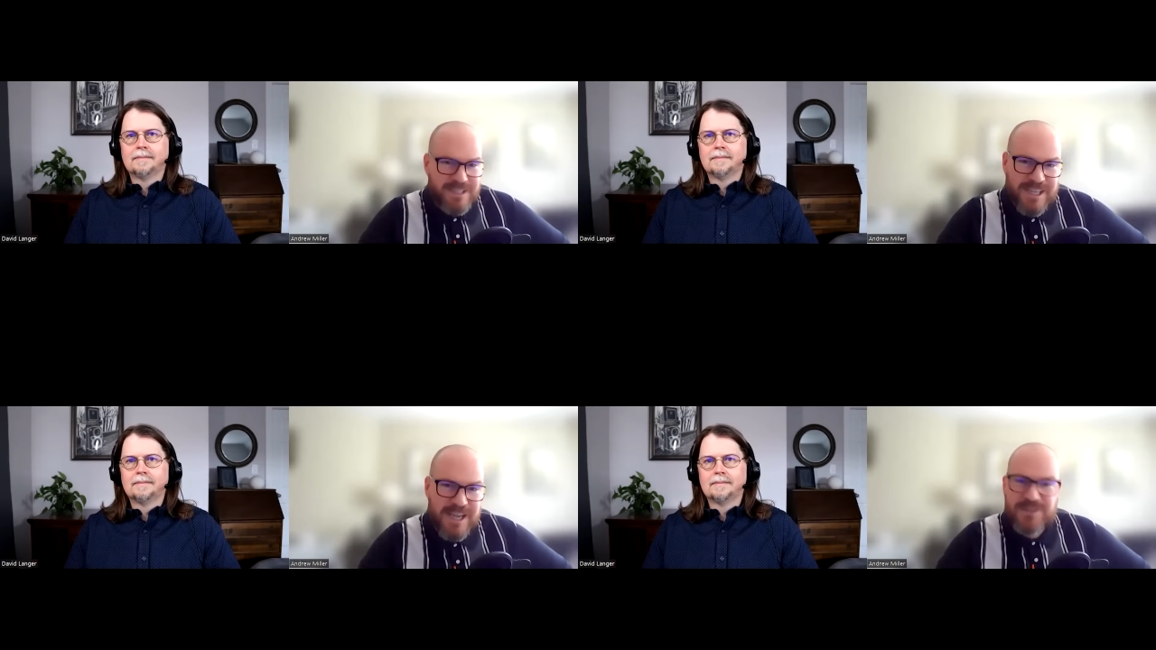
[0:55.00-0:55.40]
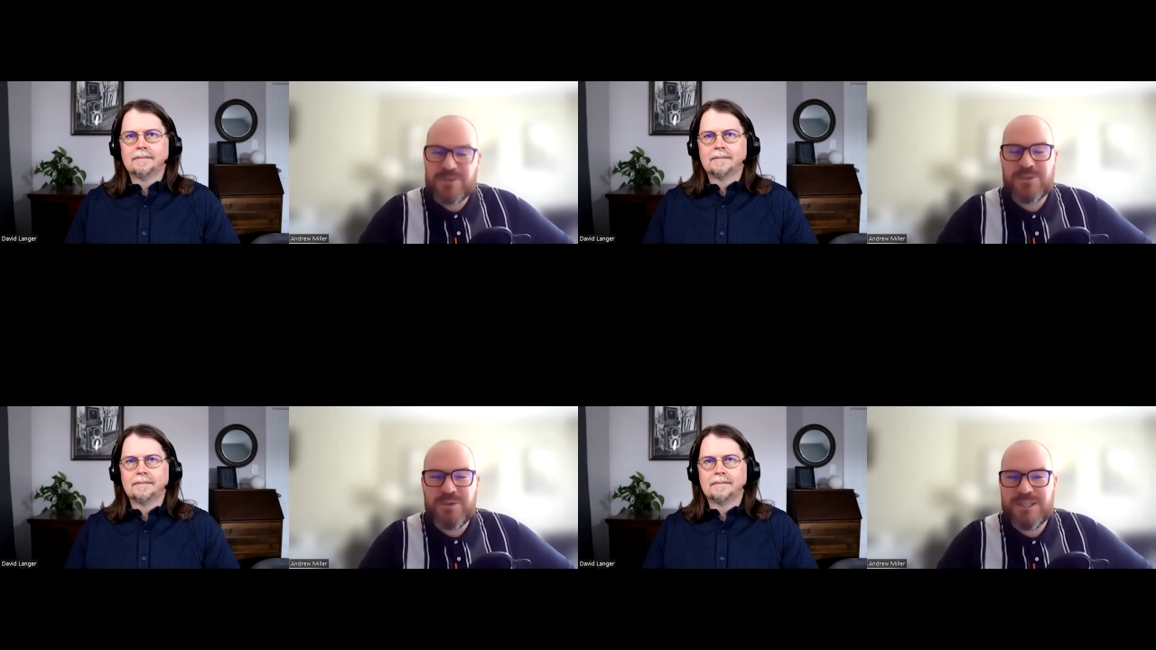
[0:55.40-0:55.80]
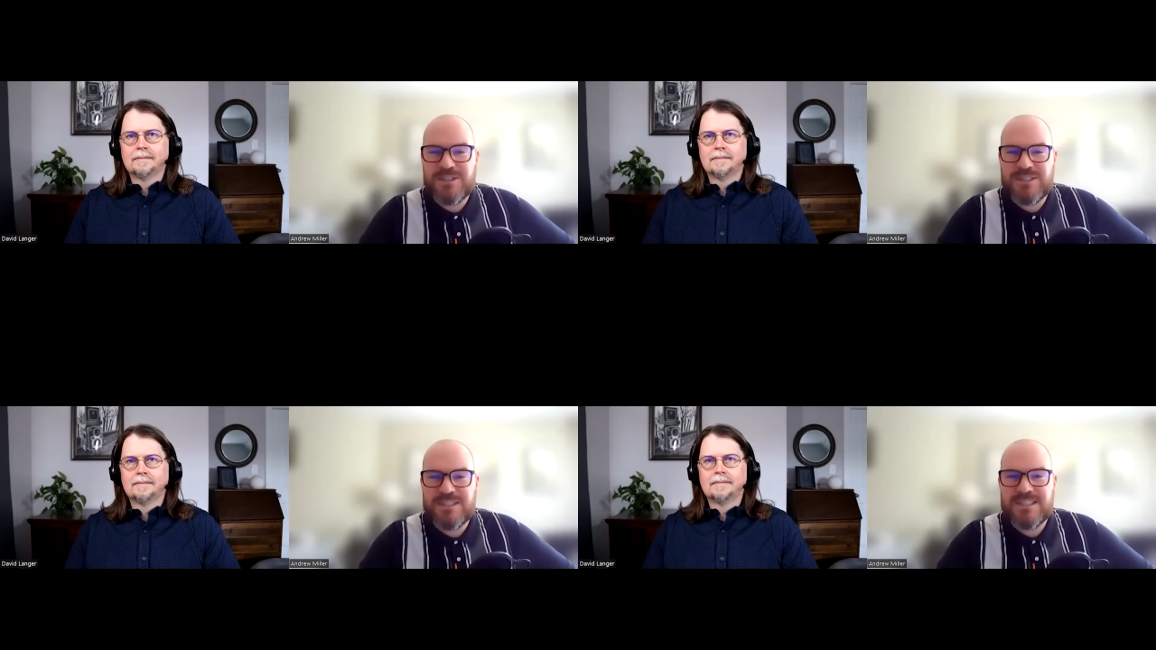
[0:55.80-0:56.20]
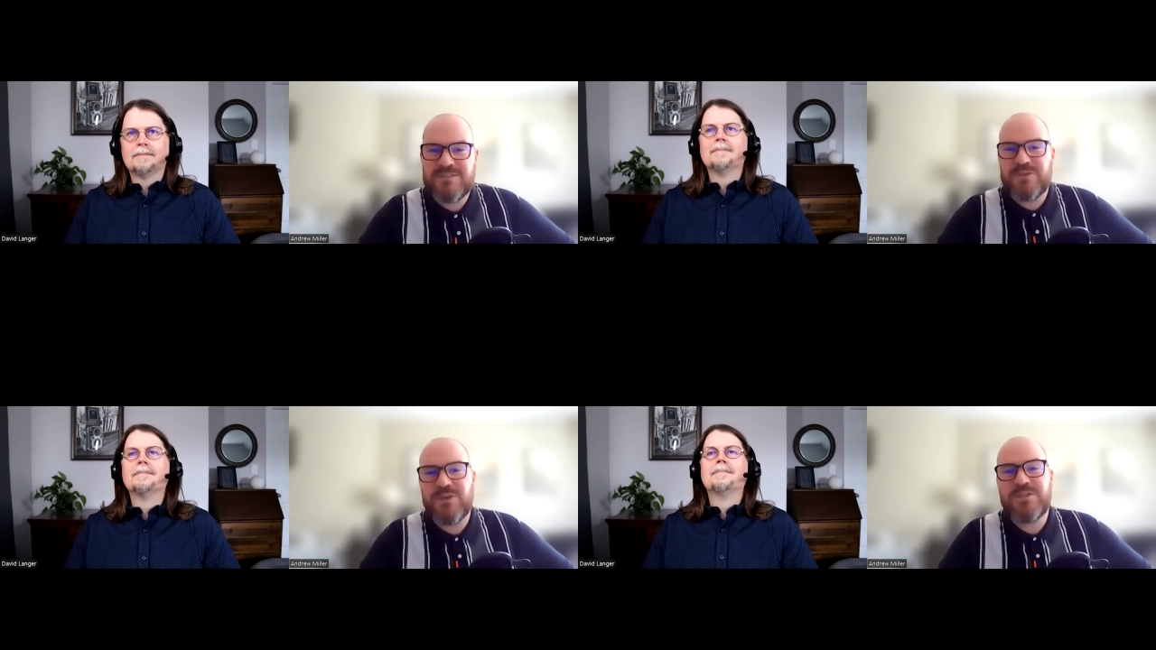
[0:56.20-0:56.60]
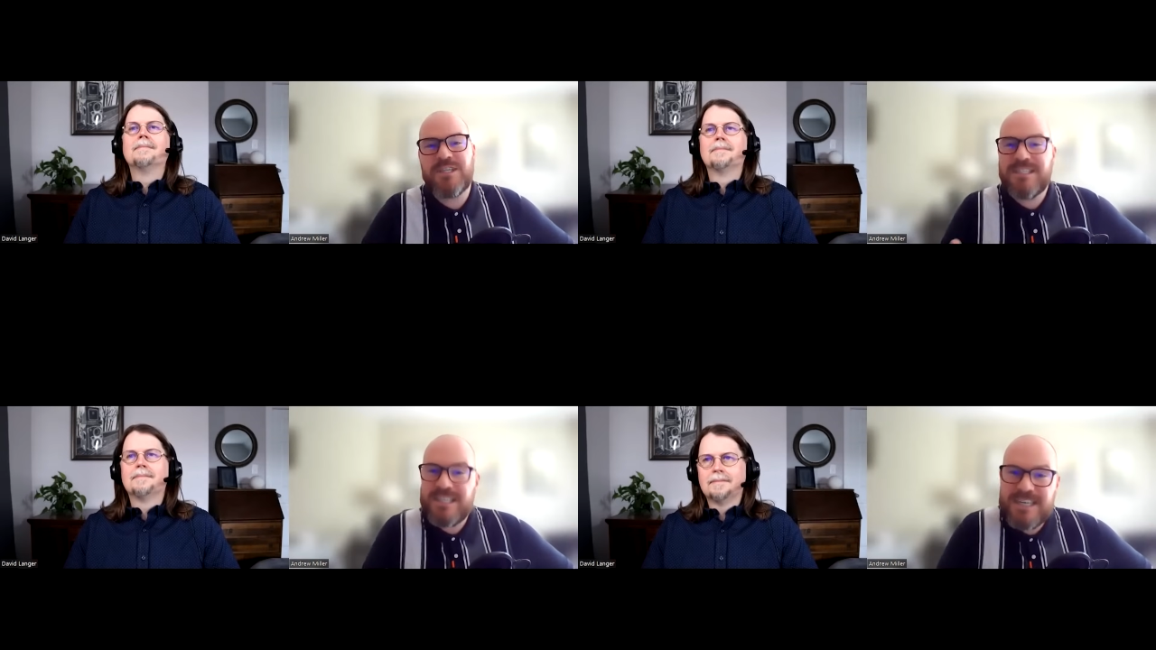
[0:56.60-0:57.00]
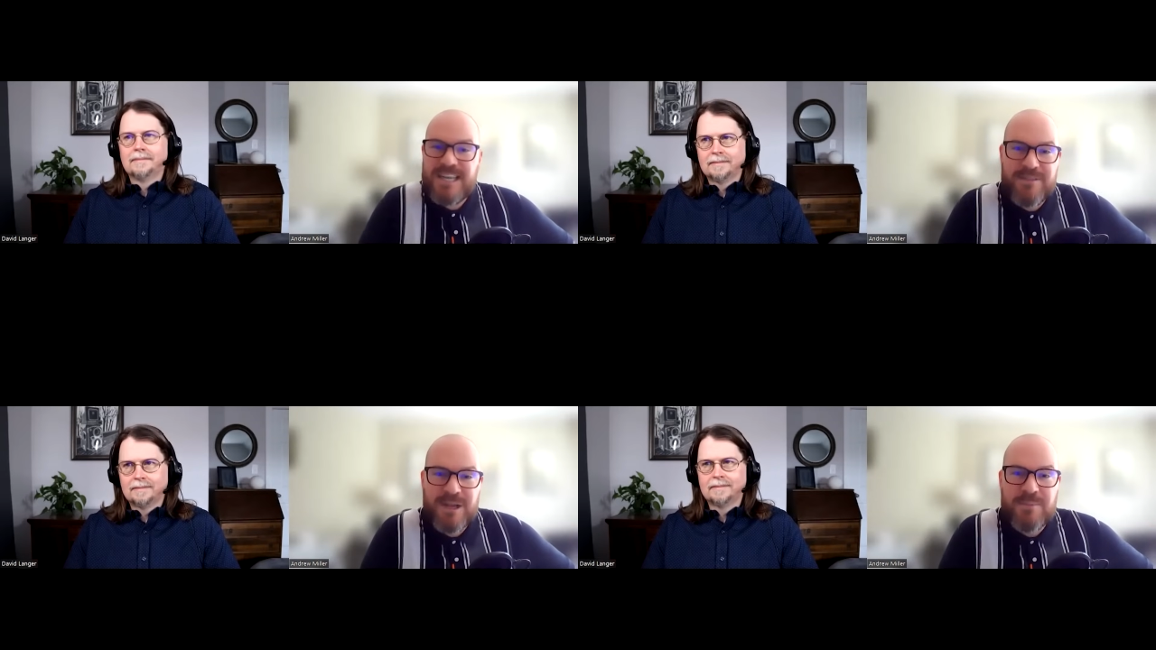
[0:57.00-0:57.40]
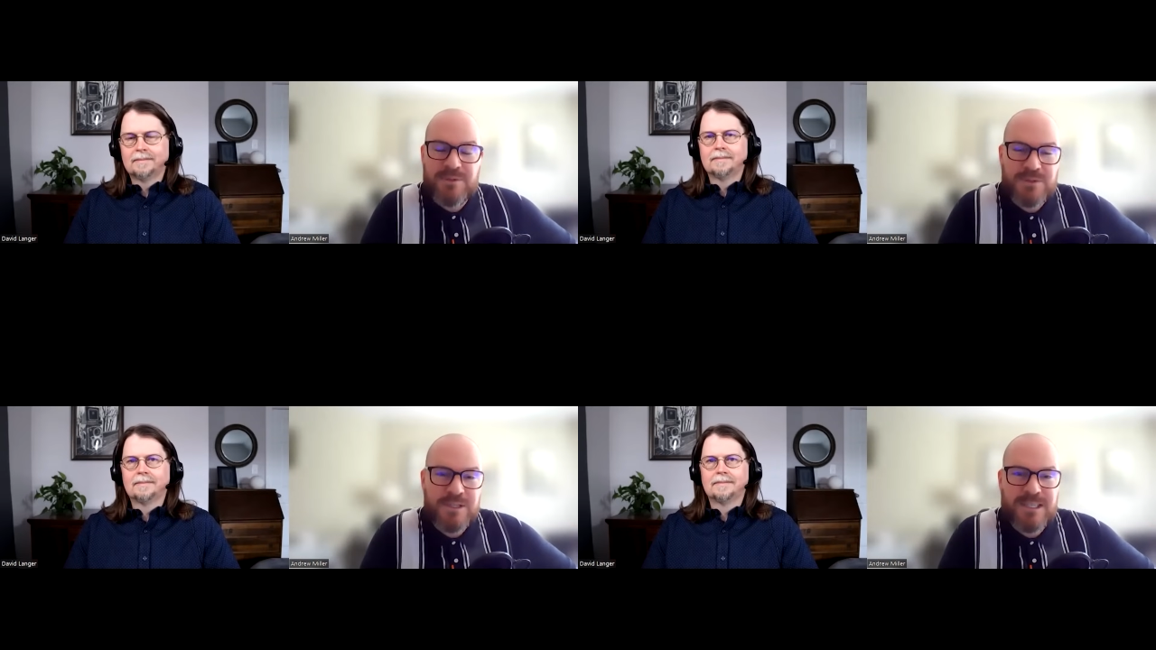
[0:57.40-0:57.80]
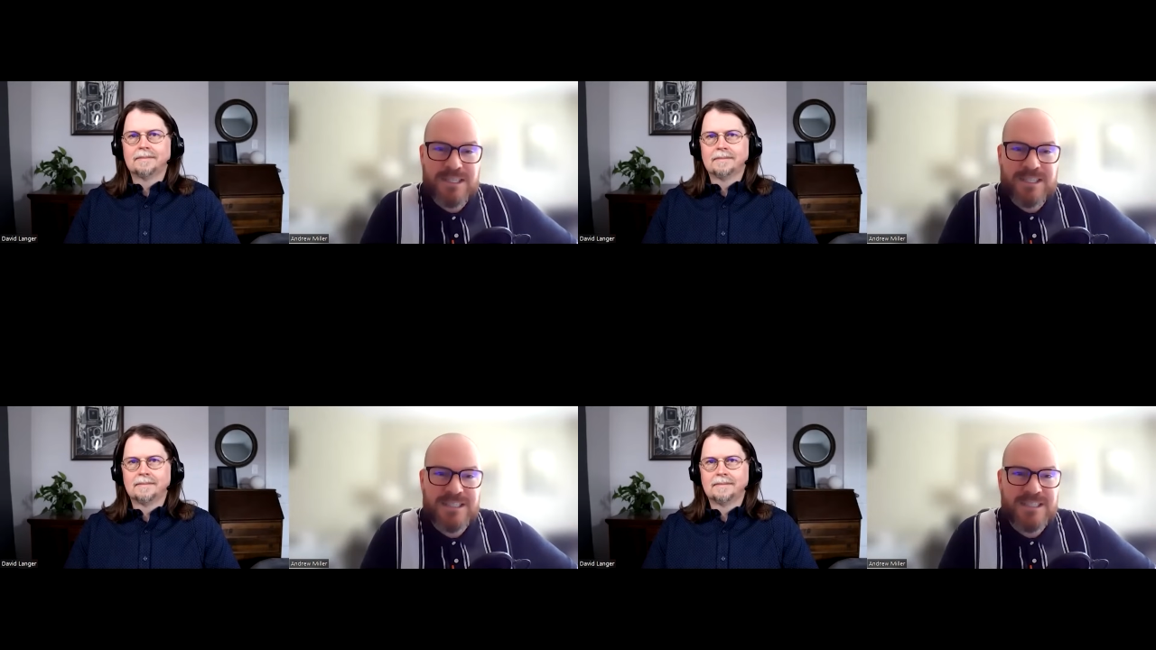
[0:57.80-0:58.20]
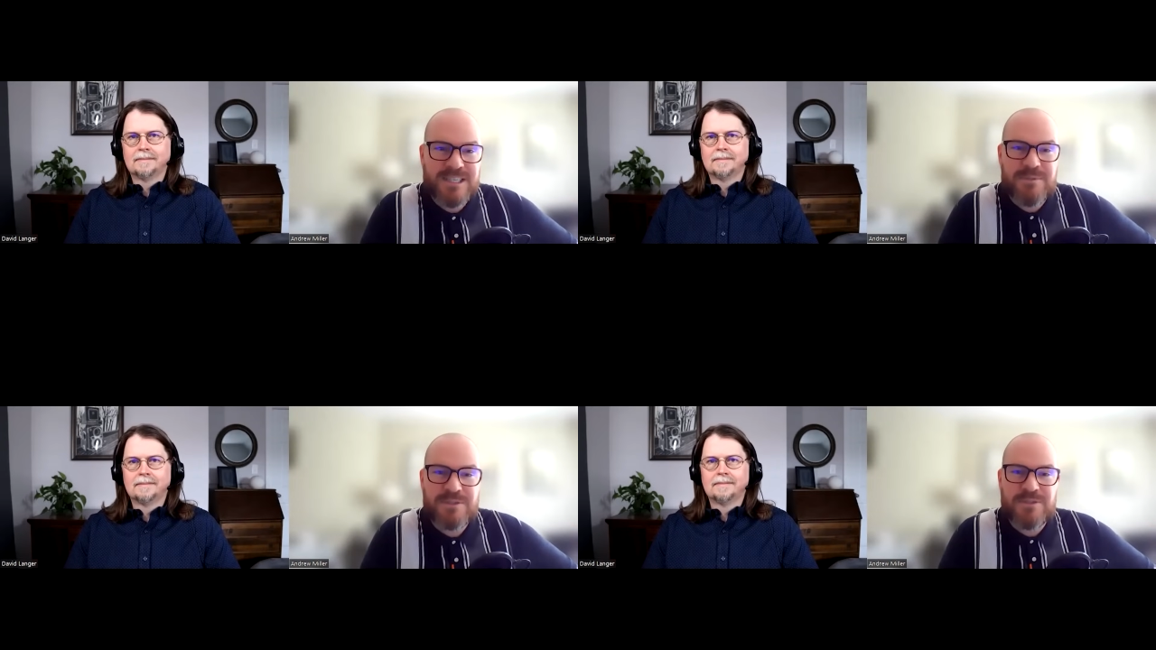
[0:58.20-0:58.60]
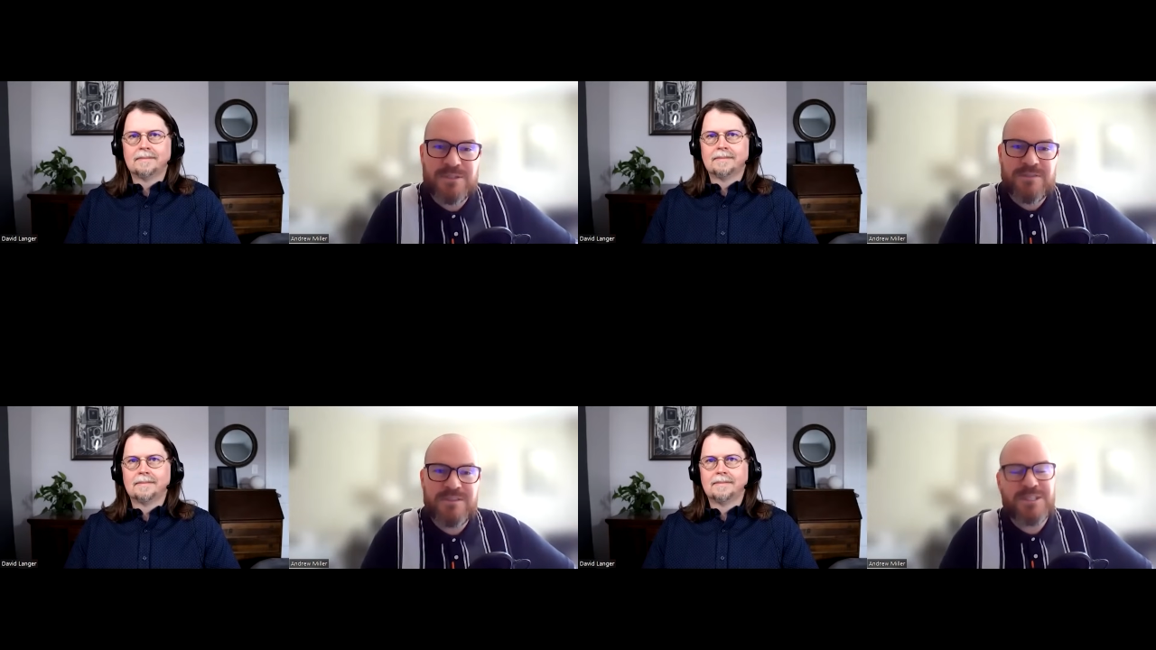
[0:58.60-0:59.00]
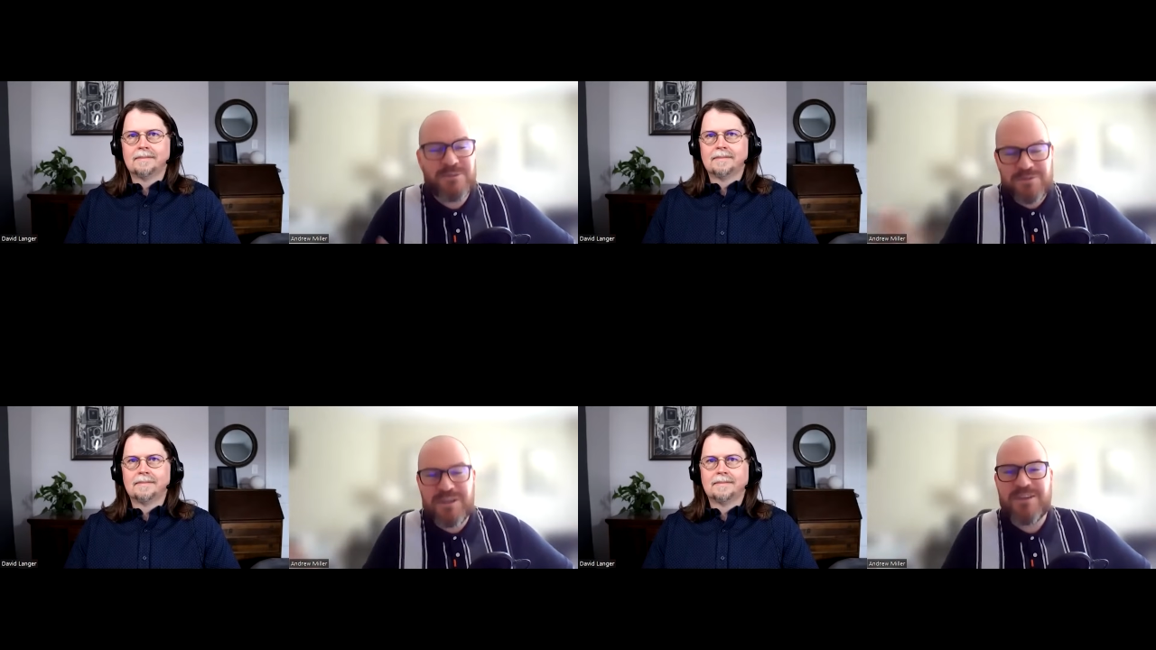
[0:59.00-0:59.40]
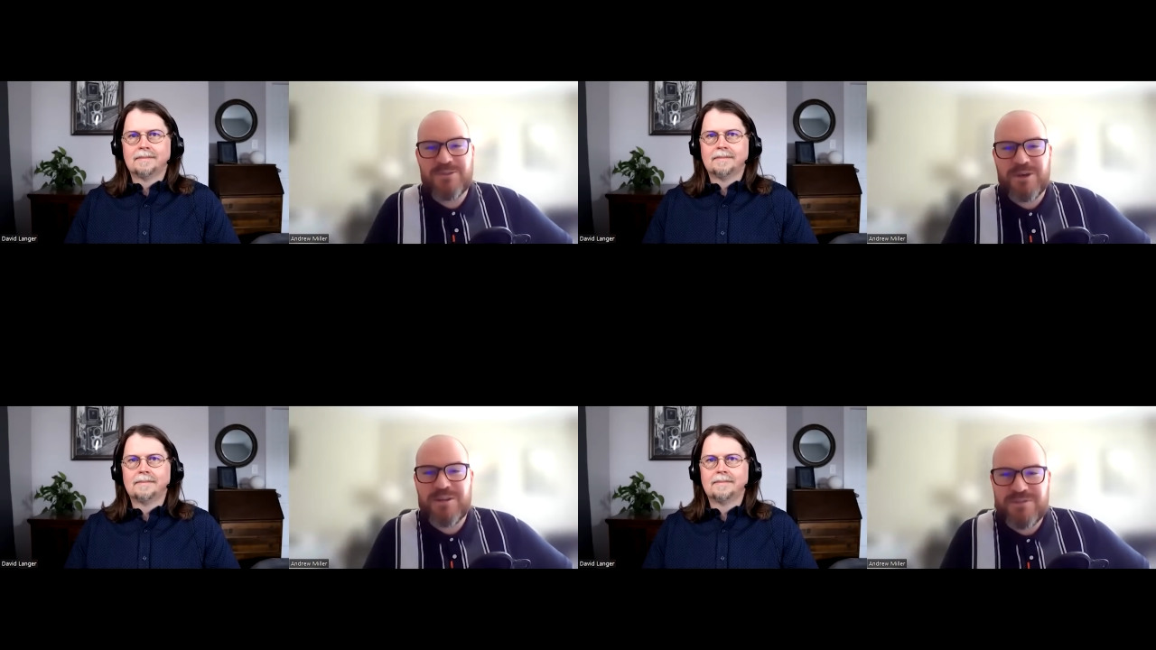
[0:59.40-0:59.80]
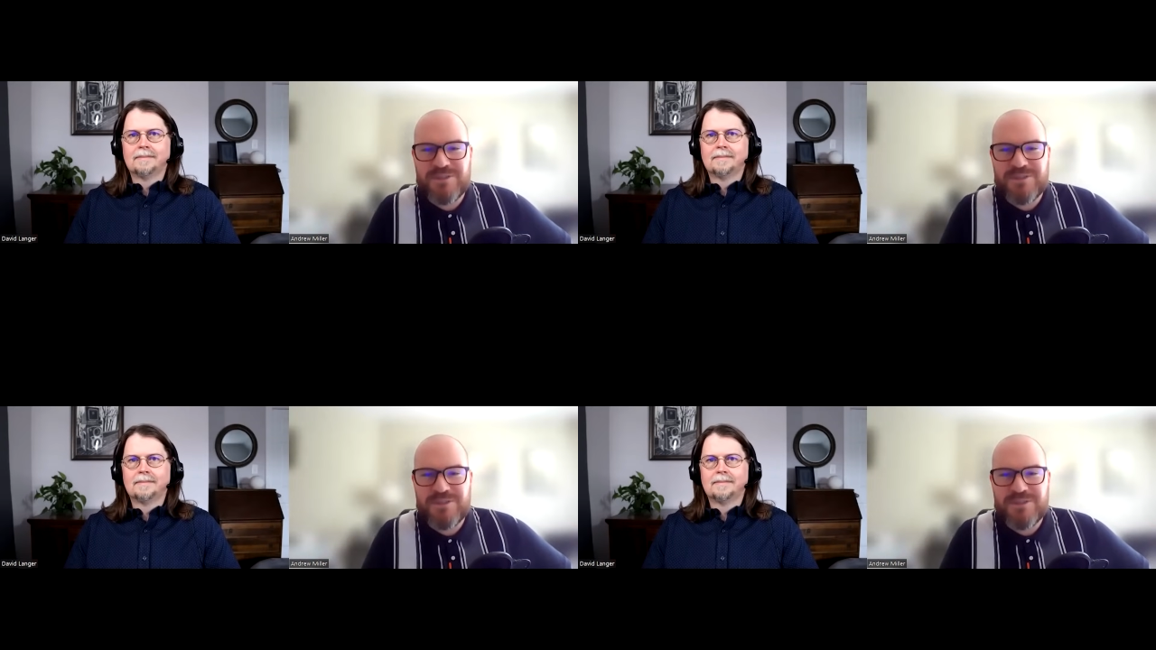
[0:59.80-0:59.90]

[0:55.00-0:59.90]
Speaker 1: into the actual questions, for those that didn't have an opportunity to listen to episode 17, we've gained quite a